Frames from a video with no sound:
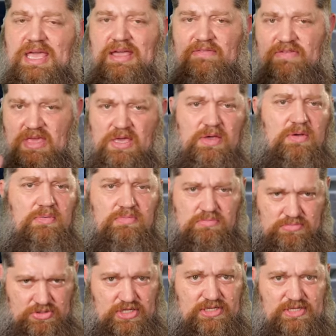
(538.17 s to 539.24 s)
If you,
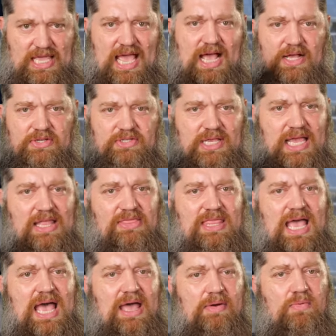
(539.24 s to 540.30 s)
just guess, hit
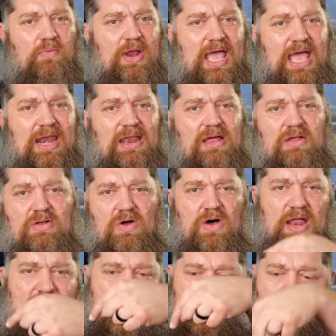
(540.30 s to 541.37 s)
that red
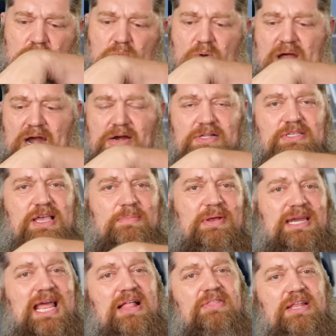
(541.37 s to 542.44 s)
on a wire that's
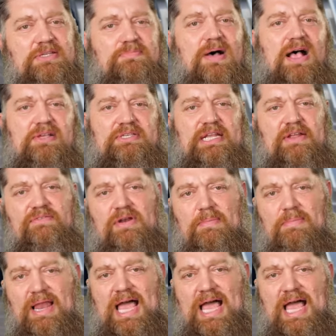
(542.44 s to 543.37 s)
coming down that is positive and a